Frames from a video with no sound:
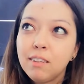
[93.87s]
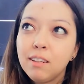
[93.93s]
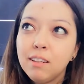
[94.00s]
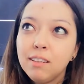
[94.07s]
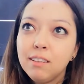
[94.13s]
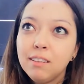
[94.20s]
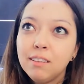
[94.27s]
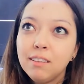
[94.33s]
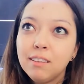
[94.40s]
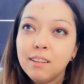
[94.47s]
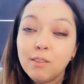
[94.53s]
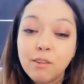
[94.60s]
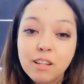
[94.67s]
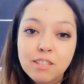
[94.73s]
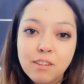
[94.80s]
in the
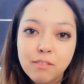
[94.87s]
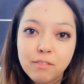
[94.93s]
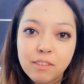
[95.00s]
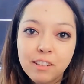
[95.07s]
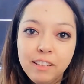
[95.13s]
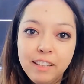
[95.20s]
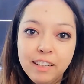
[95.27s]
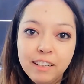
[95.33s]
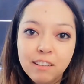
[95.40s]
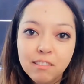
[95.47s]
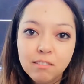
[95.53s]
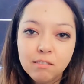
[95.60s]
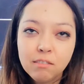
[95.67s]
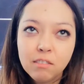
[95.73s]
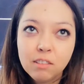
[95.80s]
rest of the year,
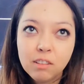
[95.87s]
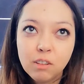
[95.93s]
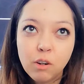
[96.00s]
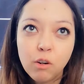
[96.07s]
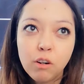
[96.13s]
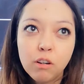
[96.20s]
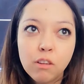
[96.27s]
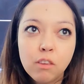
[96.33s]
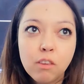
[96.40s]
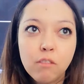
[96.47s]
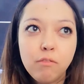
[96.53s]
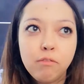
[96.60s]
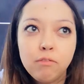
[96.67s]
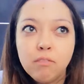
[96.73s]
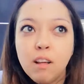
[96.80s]
the
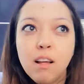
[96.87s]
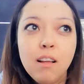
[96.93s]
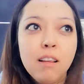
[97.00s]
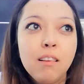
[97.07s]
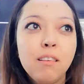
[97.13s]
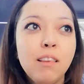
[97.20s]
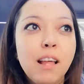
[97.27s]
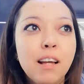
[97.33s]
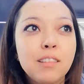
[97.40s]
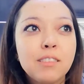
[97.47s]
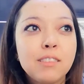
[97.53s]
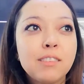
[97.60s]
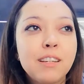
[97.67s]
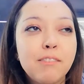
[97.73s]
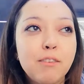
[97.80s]

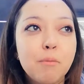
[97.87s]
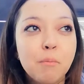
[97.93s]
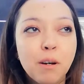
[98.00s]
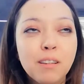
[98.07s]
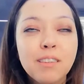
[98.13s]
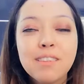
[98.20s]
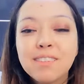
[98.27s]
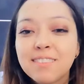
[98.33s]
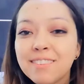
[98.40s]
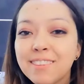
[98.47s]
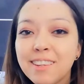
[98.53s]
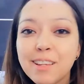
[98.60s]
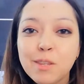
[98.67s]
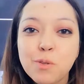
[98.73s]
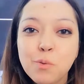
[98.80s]
last several months,
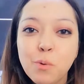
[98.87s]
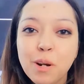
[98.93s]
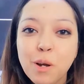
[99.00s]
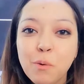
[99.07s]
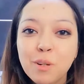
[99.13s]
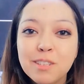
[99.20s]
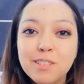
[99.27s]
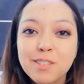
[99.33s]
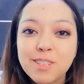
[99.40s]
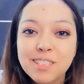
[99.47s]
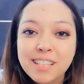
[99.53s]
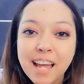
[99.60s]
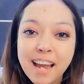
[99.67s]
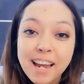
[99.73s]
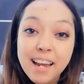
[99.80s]
that's what I wanted to
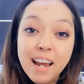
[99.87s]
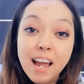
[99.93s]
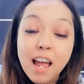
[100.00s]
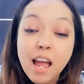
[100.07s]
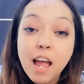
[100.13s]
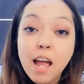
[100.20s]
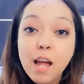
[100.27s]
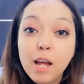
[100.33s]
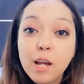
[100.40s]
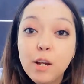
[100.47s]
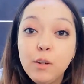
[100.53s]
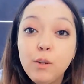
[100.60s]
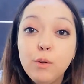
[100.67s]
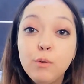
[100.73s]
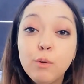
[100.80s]
say,
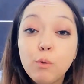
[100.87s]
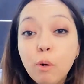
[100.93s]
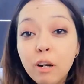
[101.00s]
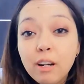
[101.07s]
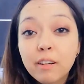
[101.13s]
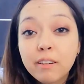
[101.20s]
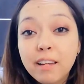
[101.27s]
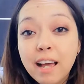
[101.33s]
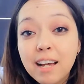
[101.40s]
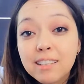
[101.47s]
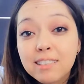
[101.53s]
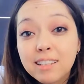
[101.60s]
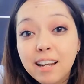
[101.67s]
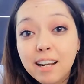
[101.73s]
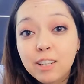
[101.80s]
you will recognize
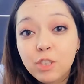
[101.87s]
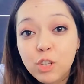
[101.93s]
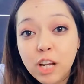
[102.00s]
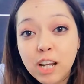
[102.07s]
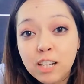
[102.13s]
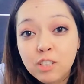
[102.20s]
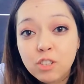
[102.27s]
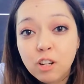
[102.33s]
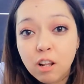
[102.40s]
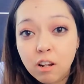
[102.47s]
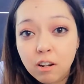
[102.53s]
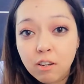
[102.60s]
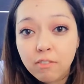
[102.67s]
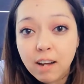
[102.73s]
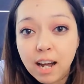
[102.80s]
that I changed a lot
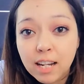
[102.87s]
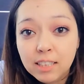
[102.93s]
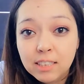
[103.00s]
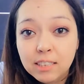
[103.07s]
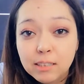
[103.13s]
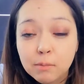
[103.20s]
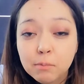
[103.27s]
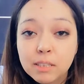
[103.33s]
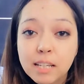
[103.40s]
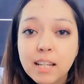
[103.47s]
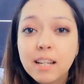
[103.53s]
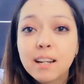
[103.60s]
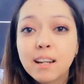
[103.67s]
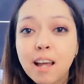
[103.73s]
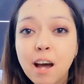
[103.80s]
of items in
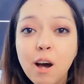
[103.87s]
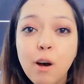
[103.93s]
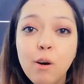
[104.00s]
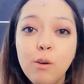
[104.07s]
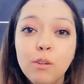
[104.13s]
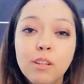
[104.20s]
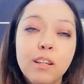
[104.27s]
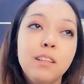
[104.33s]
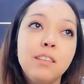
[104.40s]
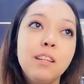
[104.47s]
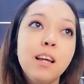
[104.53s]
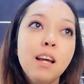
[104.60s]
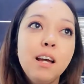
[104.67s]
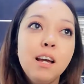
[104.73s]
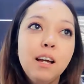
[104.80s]
and out, and
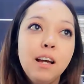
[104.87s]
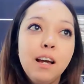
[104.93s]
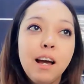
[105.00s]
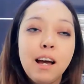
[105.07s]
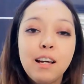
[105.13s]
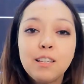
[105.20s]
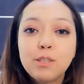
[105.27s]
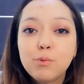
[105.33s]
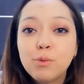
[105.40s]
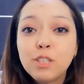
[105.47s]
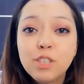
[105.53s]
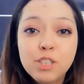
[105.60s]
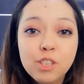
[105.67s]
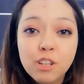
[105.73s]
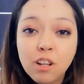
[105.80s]
I
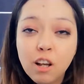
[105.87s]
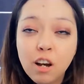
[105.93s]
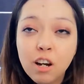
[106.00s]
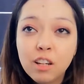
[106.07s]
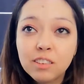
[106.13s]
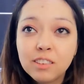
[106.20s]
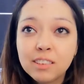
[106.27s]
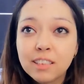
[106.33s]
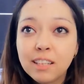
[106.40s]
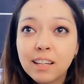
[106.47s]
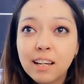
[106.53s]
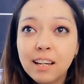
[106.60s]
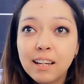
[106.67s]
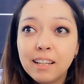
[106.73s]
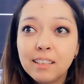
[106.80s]
switched a lot,
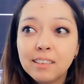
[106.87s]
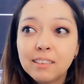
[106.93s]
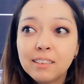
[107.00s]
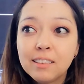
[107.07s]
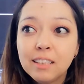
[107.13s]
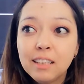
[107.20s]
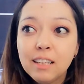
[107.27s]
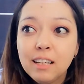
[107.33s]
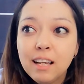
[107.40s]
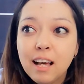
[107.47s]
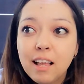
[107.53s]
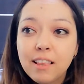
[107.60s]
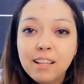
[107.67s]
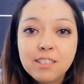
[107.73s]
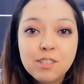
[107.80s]
and
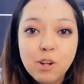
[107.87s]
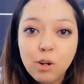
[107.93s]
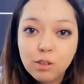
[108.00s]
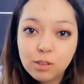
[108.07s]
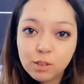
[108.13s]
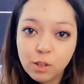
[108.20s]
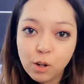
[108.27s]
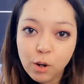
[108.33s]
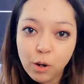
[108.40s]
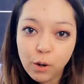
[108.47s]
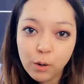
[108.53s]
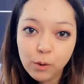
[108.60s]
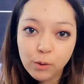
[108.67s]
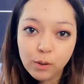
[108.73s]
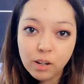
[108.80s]
that's
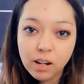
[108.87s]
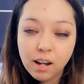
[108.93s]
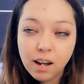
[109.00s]
also